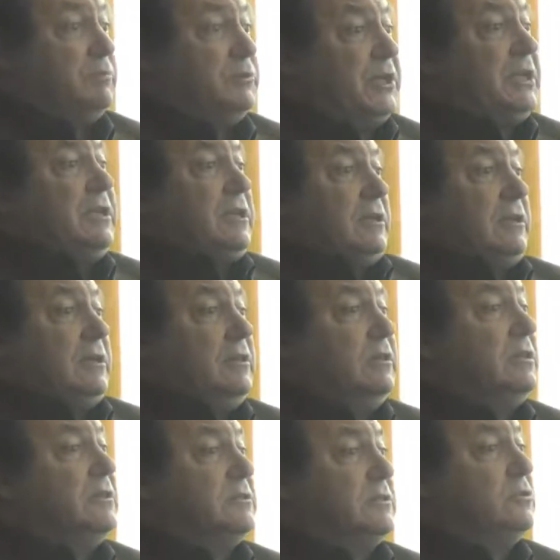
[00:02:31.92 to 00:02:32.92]
bringing
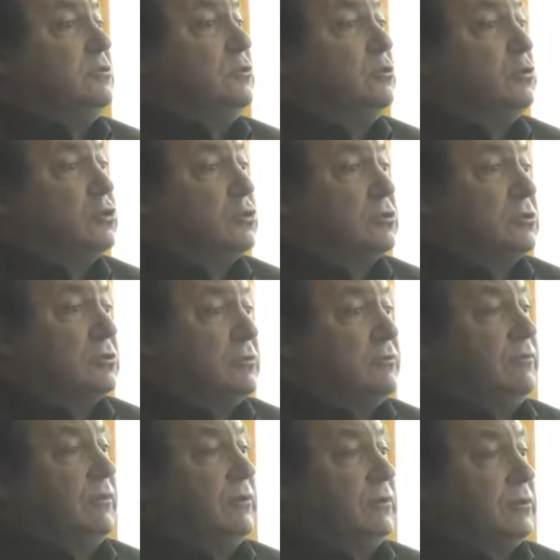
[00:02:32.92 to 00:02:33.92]
in the institutions
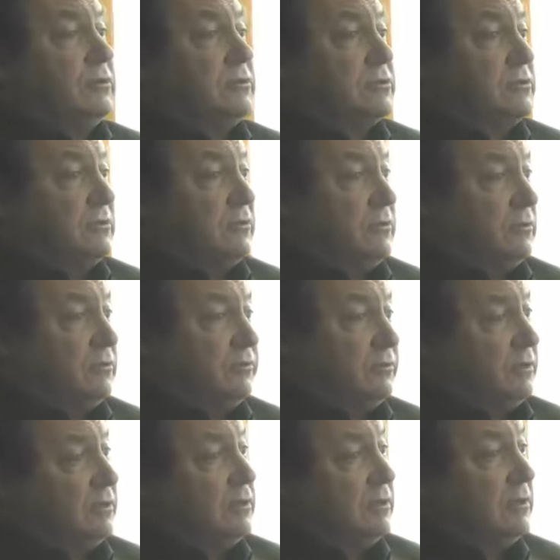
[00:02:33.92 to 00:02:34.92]
the voice
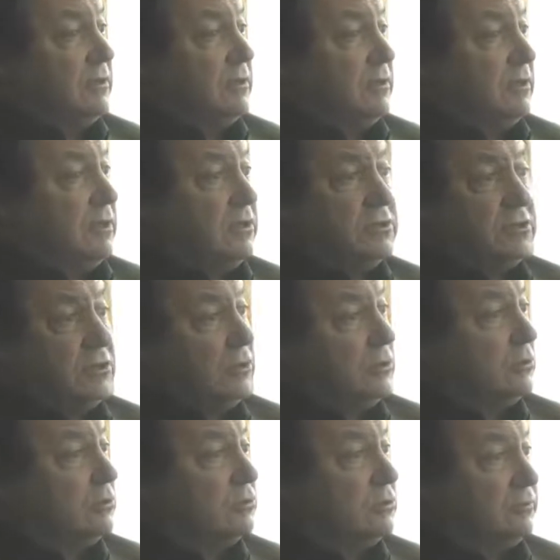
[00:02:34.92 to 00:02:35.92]
of the
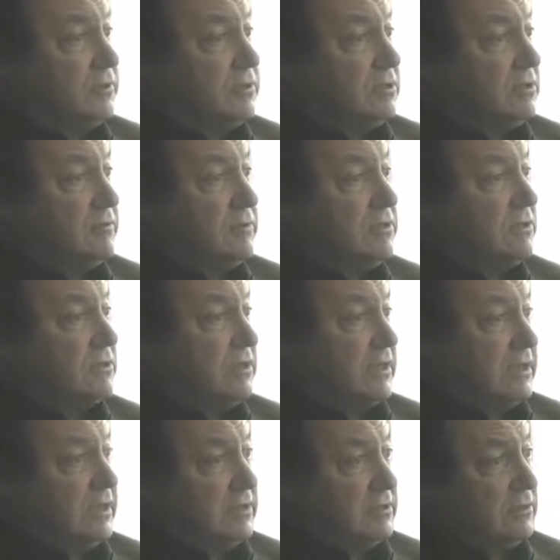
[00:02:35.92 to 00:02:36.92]
NGOs, of the civil
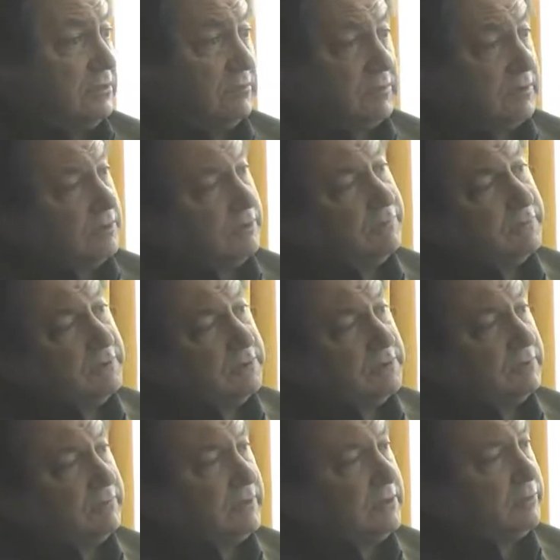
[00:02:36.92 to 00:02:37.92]
society, of the
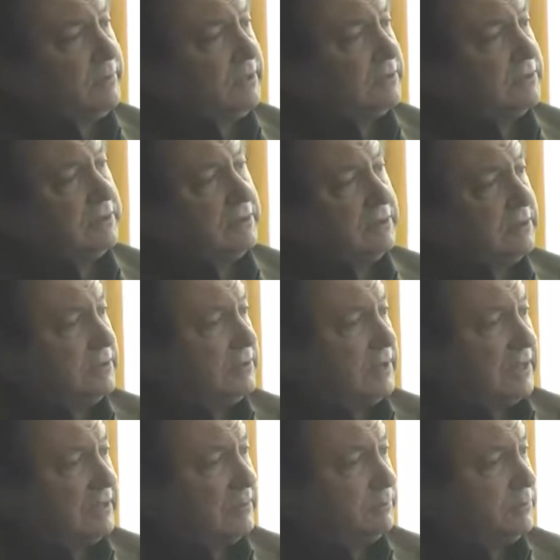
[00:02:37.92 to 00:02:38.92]
different environmental
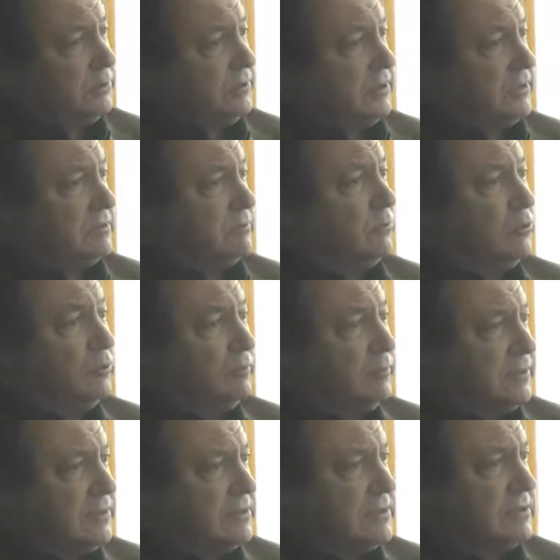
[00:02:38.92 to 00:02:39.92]
and other protest
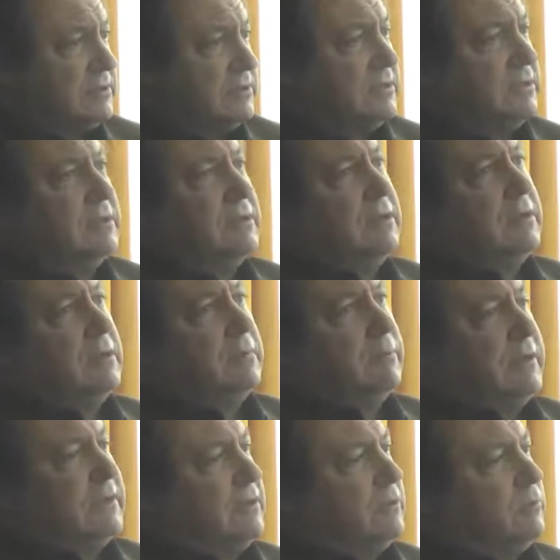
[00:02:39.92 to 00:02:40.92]
movements.
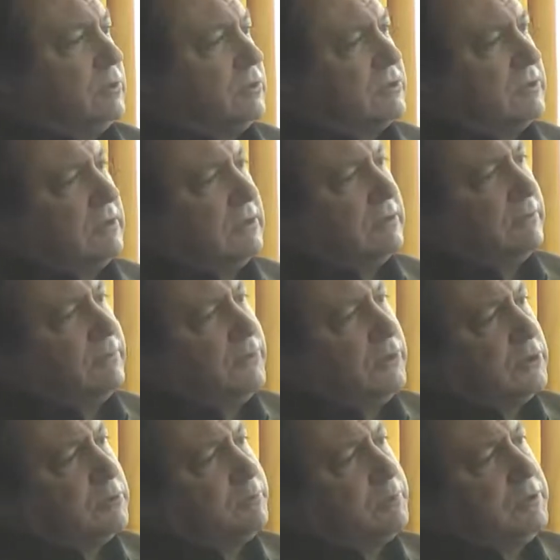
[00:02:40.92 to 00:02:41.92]
But it was the
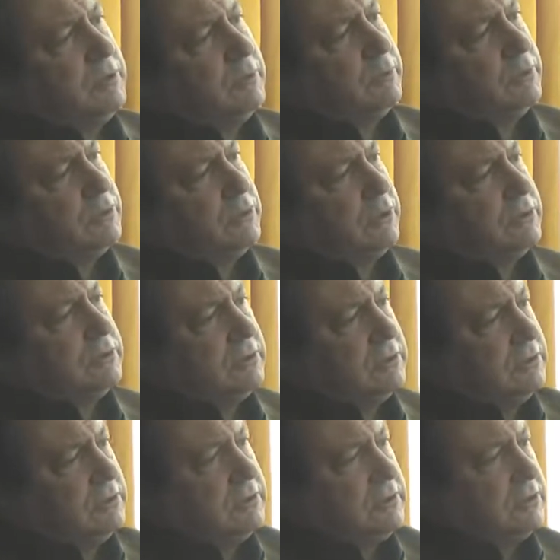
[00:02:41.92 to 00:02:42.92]
first period was not
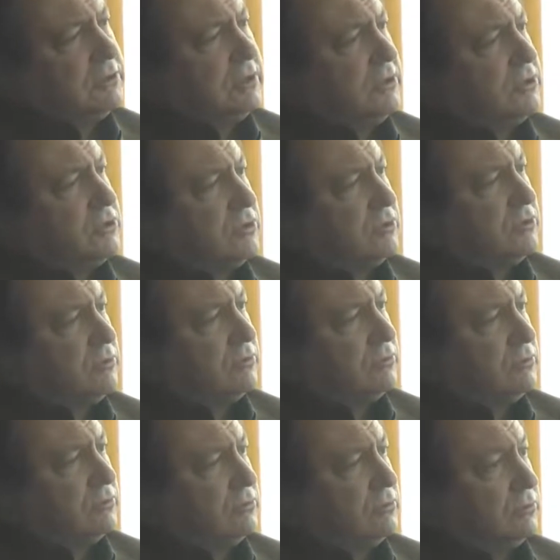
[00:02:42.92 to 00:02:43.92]
the intention
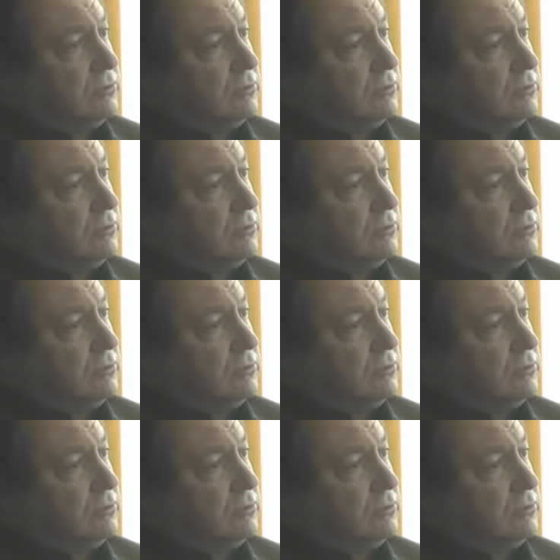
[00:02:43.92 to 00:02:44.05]
to